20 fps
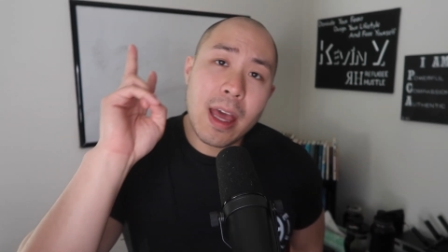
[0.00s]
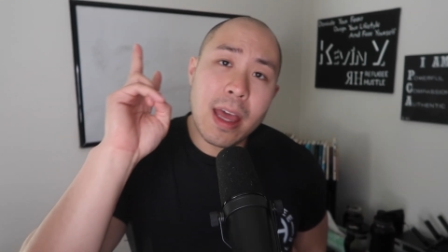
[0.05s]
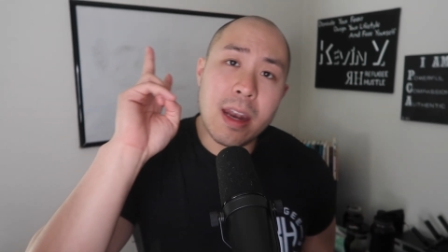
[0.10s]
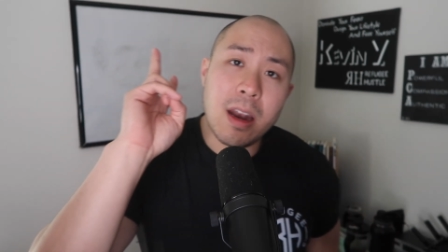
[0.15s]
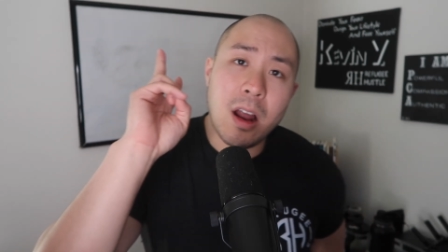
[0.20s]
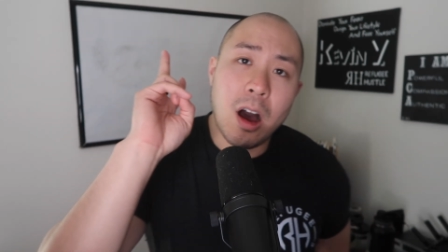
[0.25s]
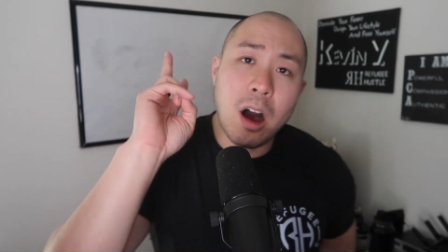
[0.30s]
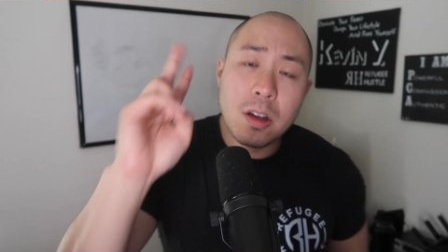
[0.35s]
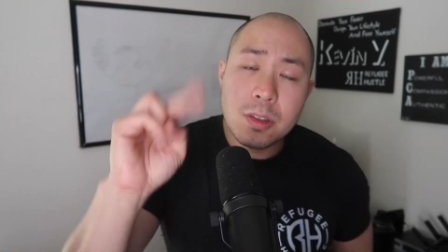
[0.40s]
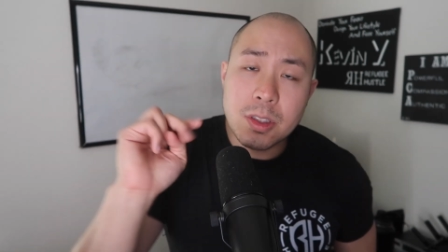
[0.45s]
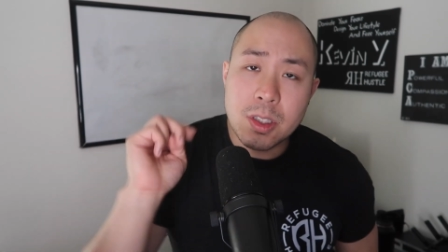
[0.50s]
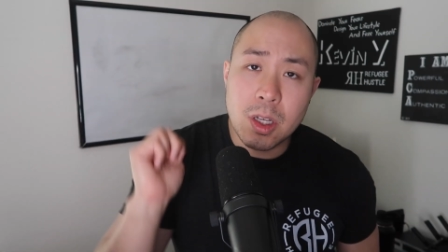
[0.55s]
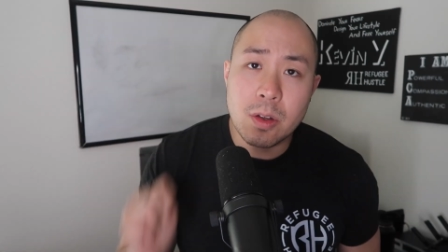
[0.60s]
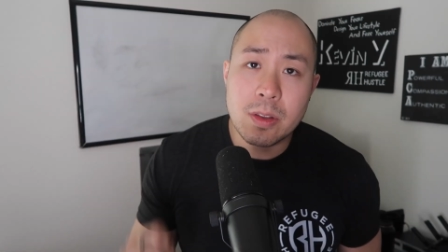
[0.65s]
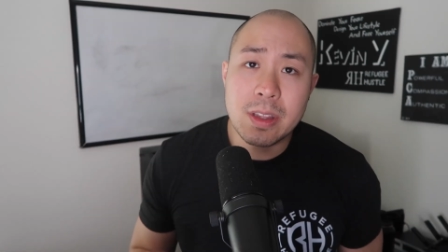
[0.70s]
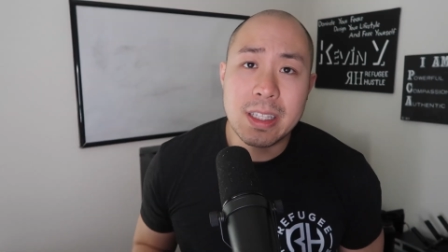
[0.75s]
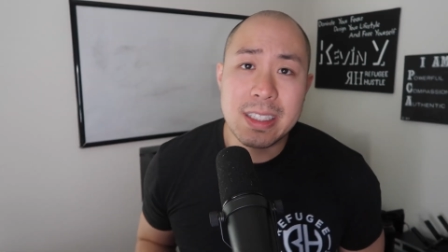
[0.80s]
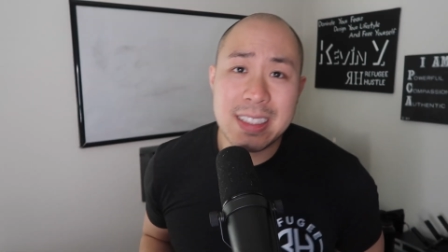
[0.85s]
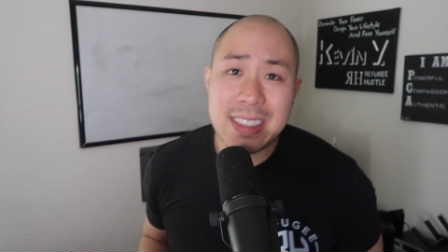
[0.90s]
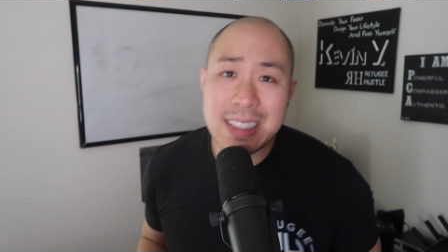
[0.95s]
And
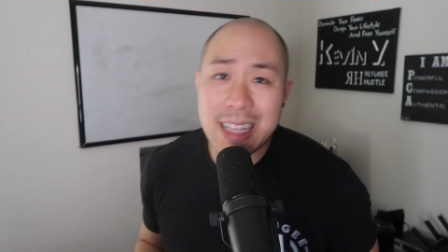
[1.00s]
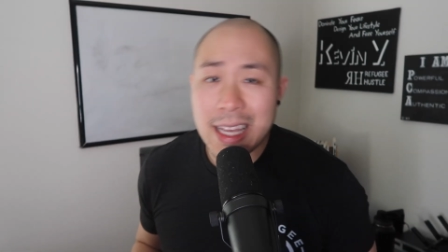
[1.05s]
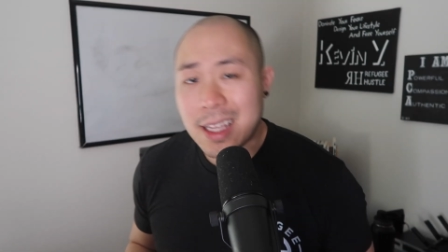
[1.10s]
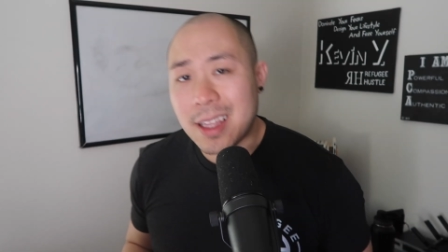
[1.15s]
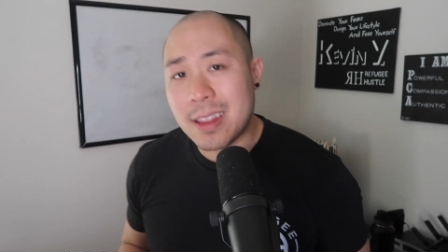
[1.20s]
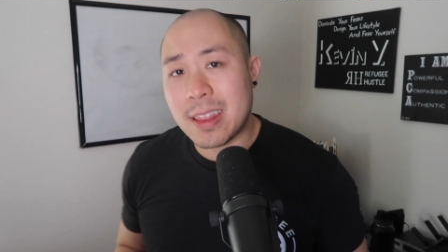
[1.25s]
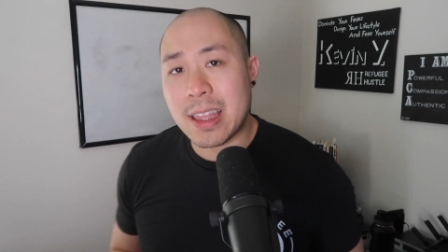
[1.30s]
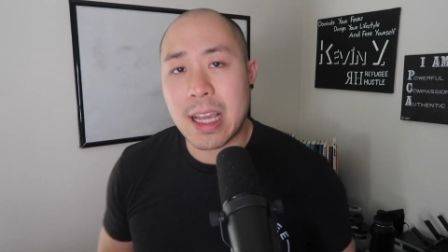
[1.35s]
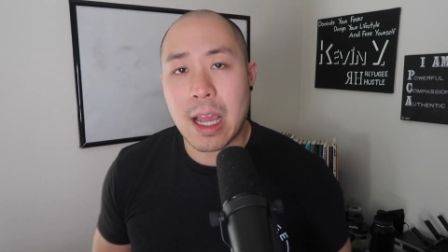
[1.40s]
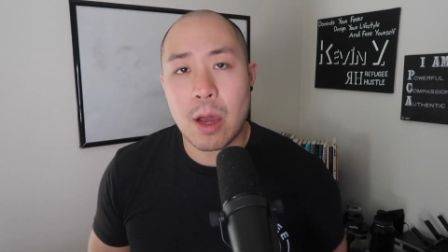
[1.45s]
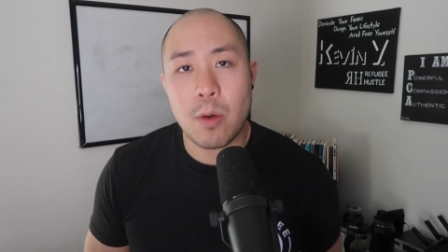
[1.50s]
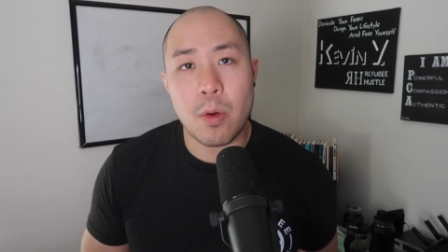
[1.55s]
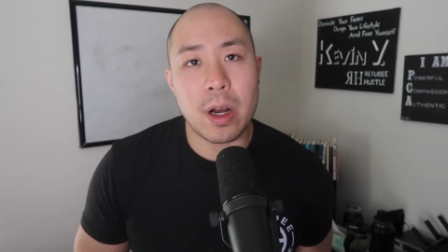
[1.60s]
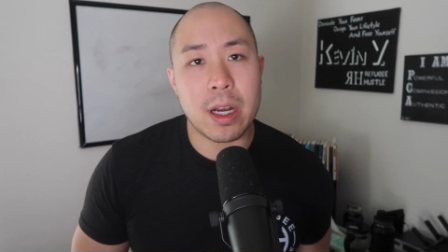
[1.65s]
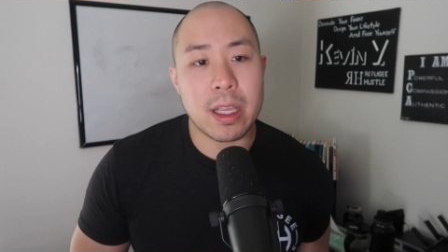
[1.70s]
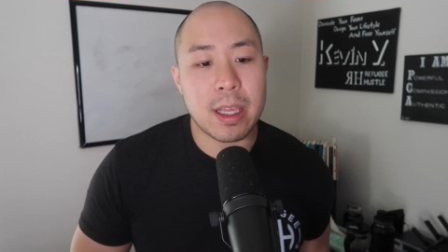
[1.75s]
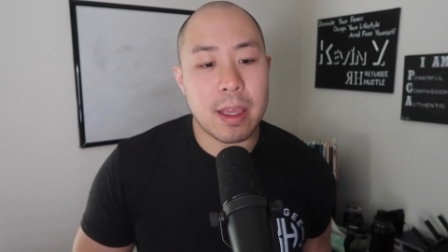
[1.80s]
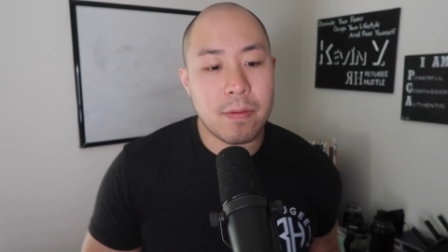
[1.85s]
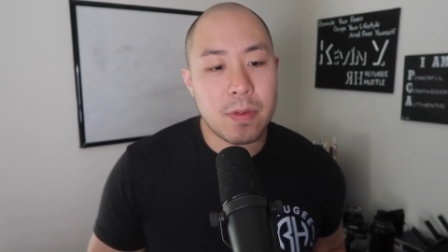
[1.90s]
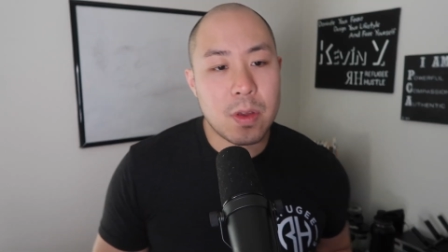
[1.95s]
also, the second thing I
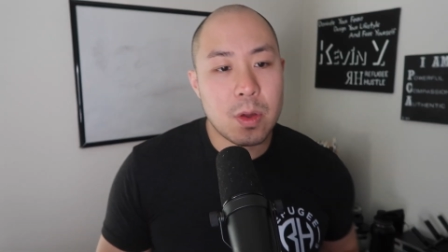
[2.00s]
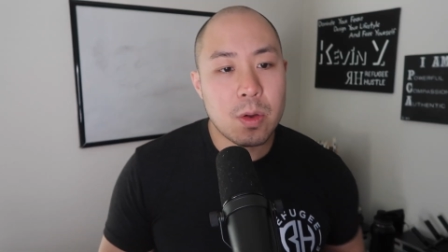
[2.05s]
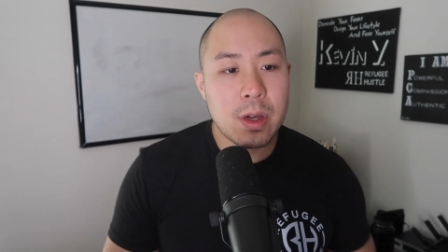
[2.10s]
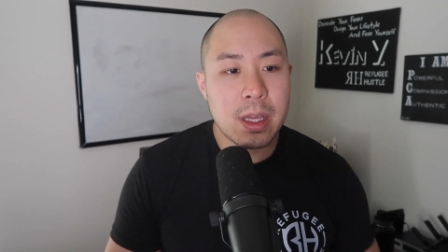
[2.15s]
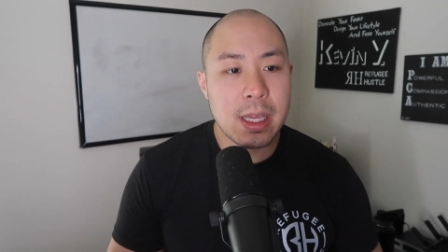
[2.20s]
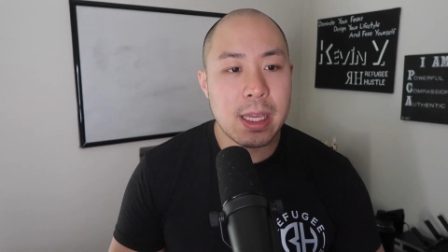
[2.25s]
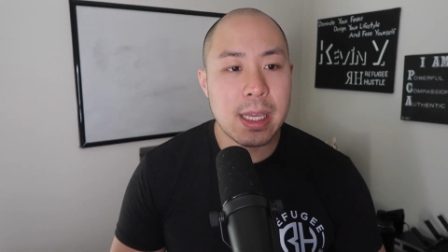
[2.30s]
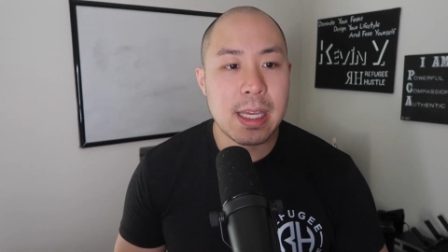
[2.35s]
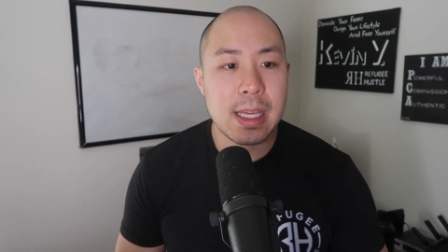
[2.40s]
want to give you